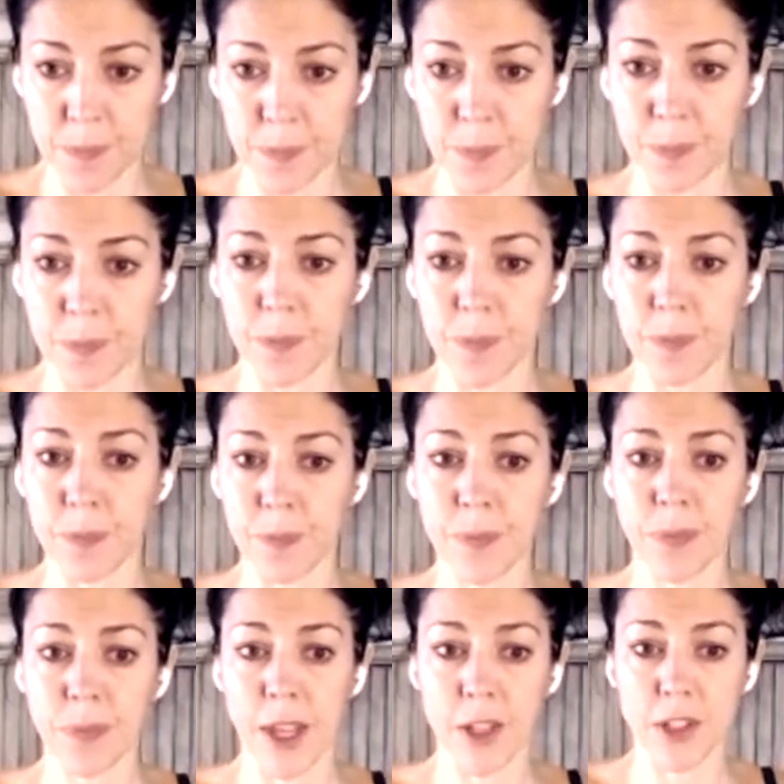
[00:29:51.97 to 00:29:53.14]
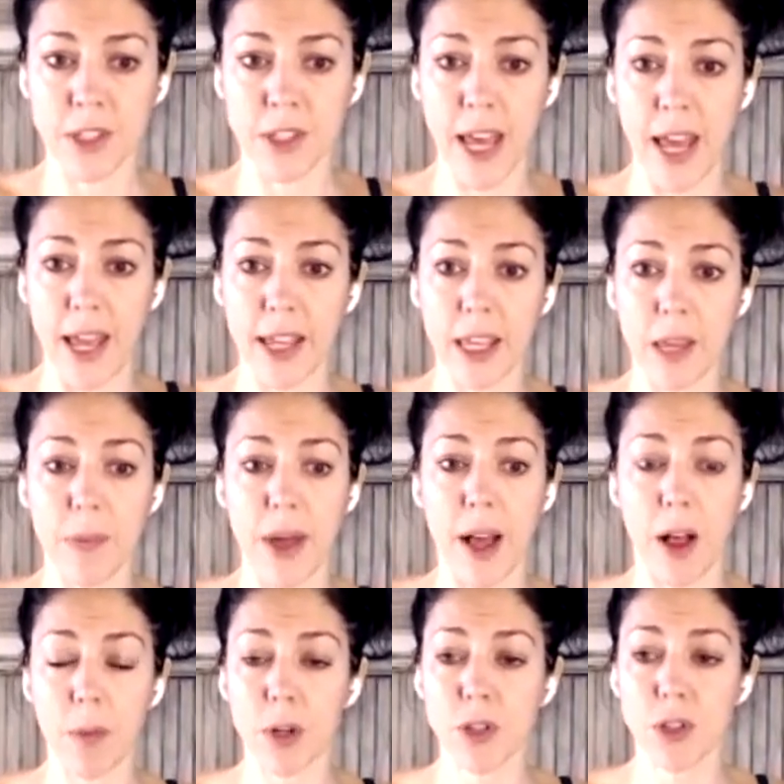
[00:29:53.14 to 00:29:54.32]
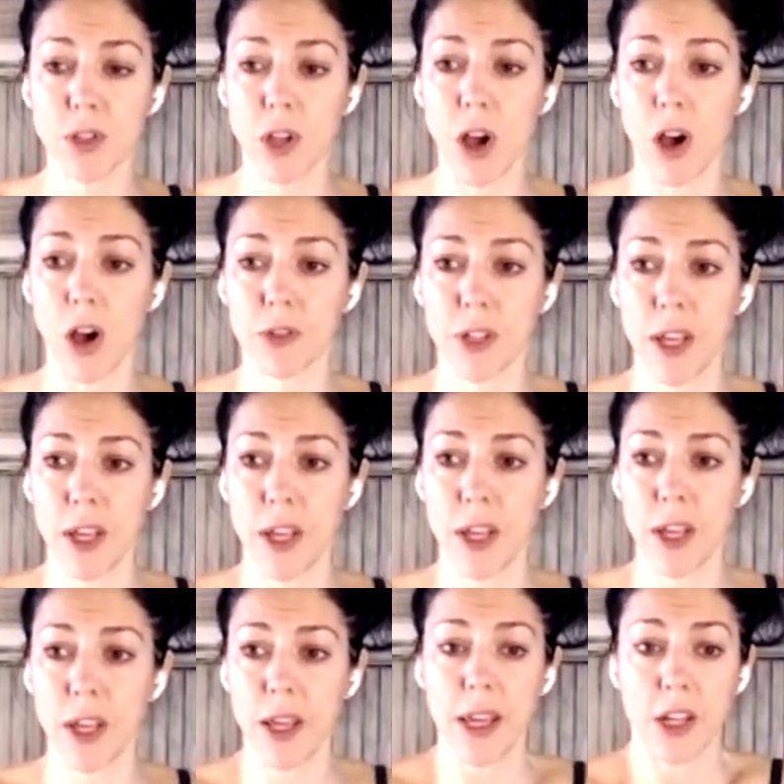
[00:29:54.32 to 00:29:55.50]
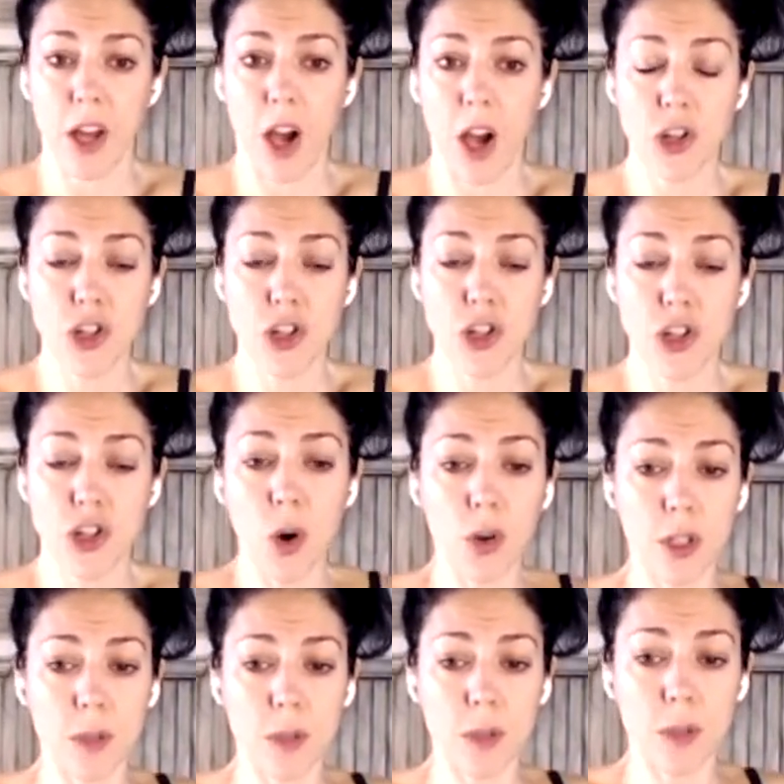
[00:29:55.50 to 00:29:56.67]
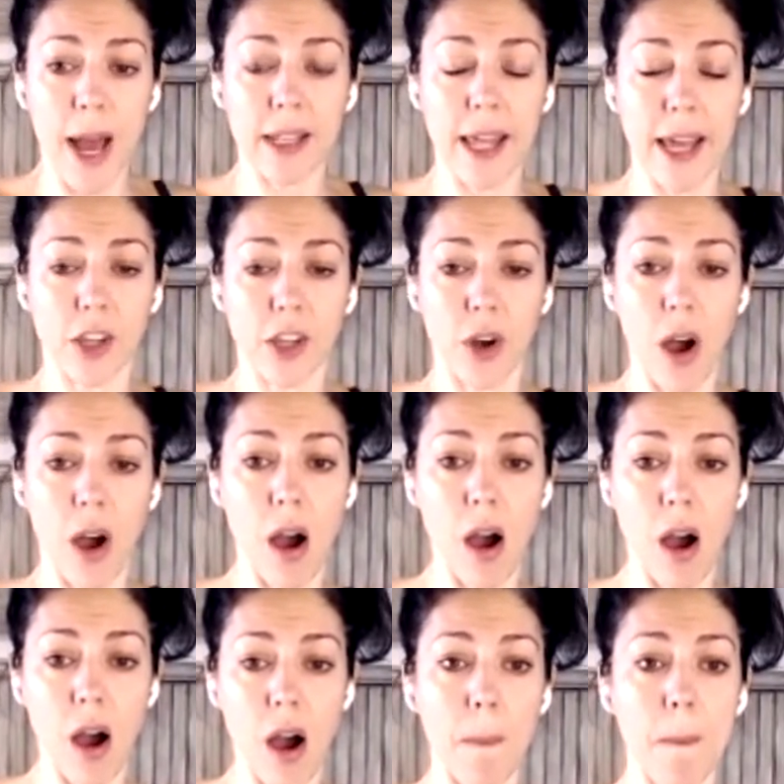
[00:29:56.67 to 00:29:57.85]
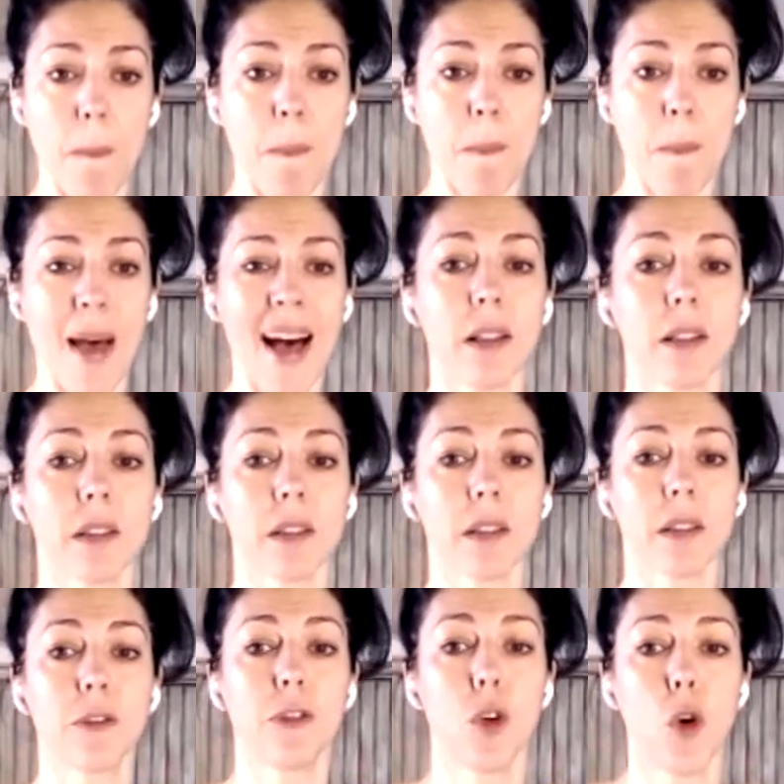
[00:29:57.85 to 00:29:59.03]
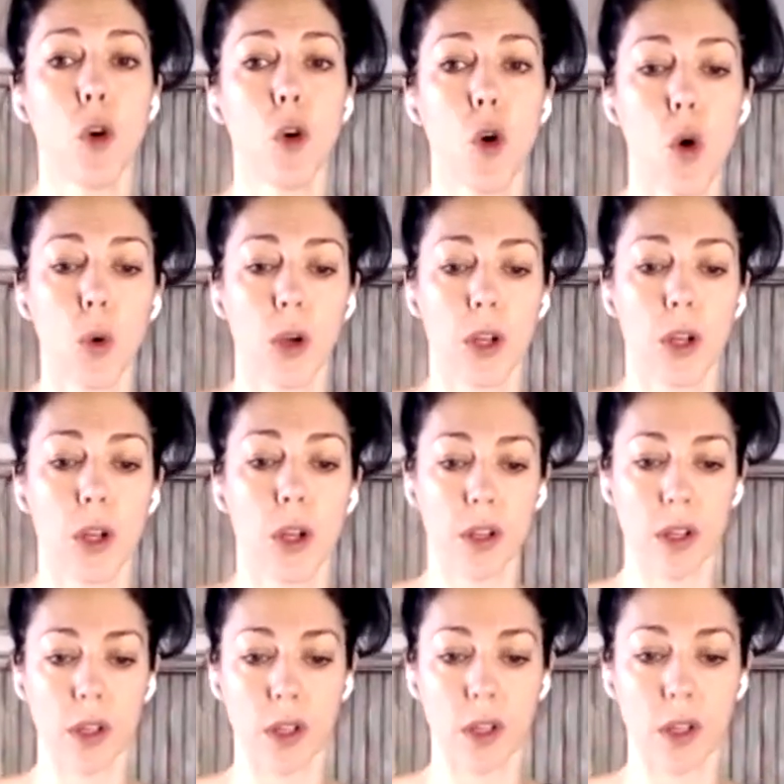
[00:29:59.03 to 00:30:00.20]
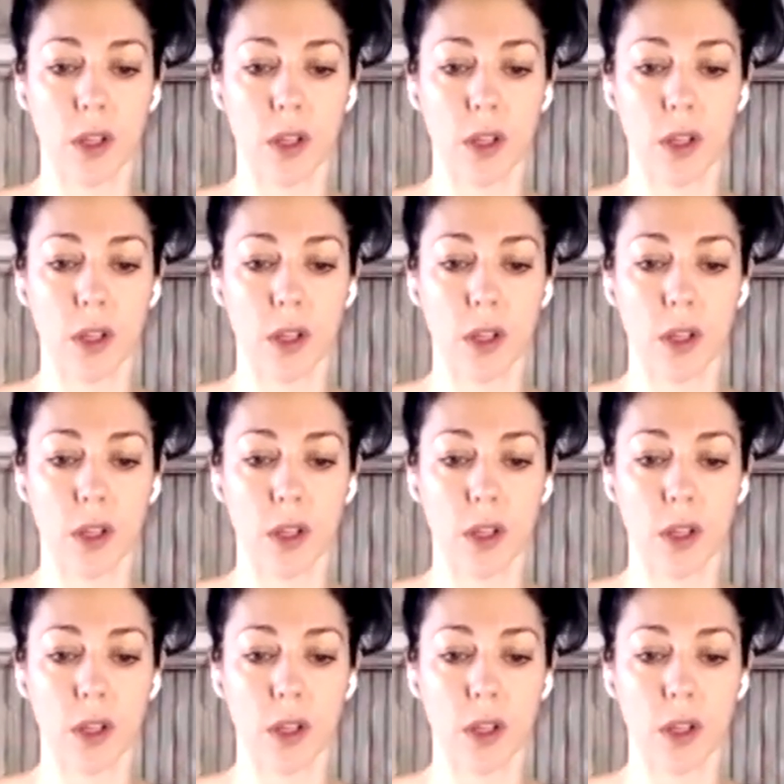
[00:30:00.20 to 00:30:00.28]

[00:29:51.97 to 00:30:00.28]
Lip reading: Now stay, keep the elbows soft, shoulders back, let your heart melt forward.